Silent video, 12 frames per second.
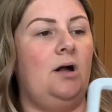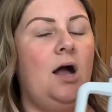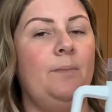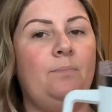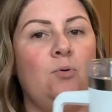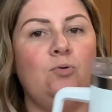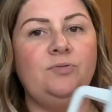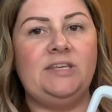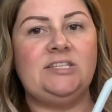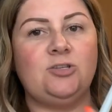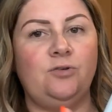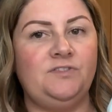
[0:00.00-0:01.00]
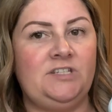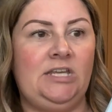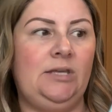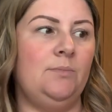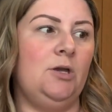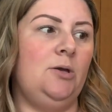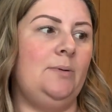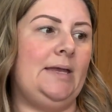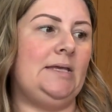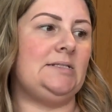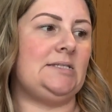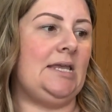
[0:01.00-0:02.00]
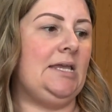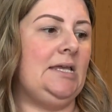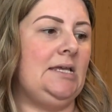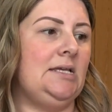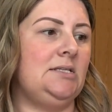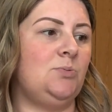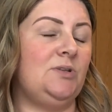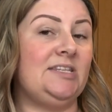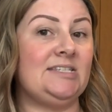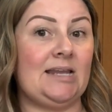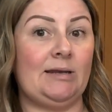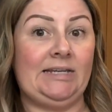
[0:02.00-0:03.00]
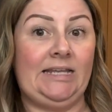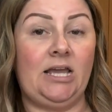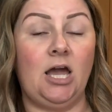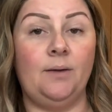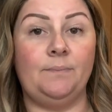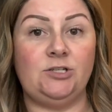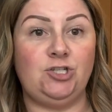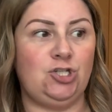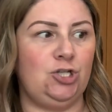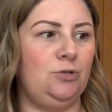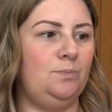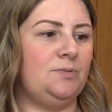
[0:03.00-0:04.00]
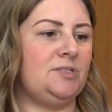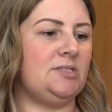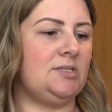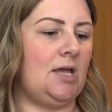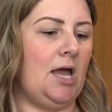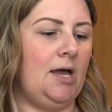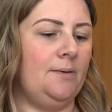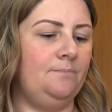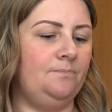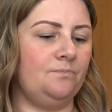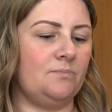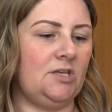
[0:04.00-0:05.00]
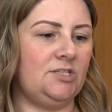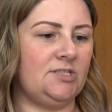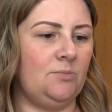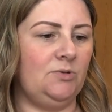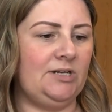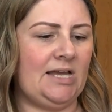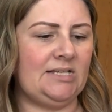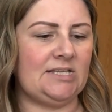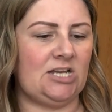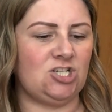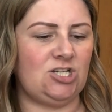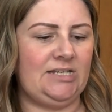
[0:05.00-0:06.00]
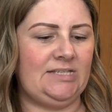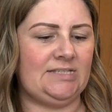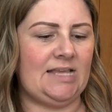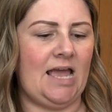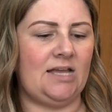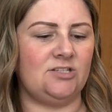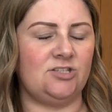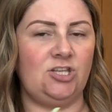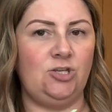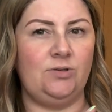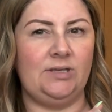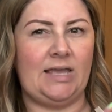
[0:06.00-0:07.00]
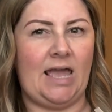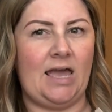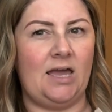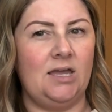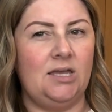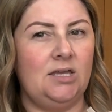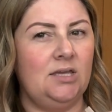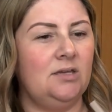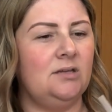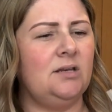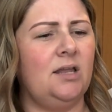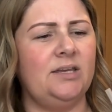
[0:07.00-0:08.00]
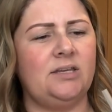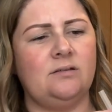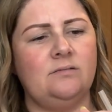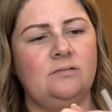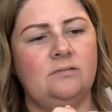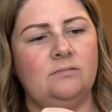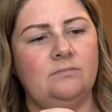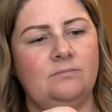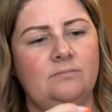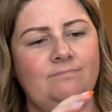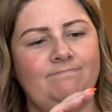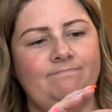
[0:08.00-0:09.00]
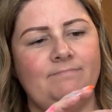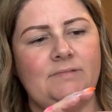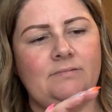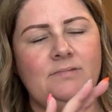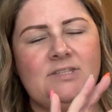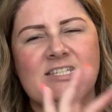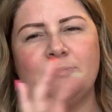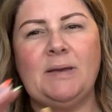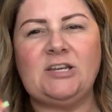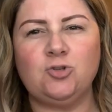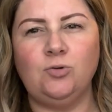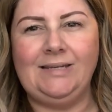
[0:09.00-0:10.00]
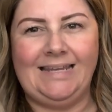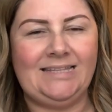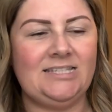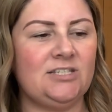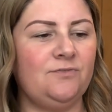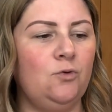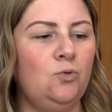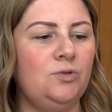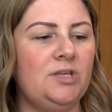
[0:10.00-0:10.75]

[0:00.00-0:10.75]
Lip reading: I bought this off Temu. It is one of the Stanley Cup dupes. Someone has actually said that you can get like special lids for